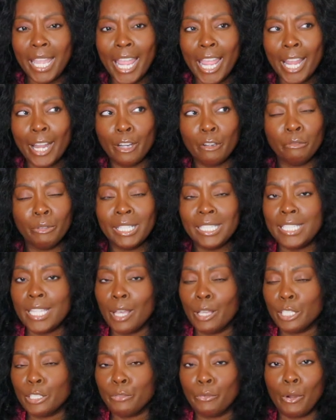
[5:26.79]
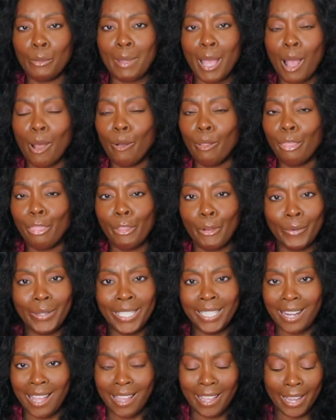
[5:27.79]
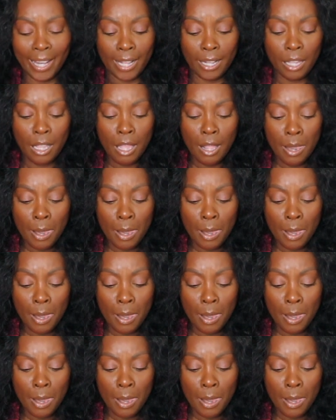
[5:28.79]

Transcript: care retails for about 39.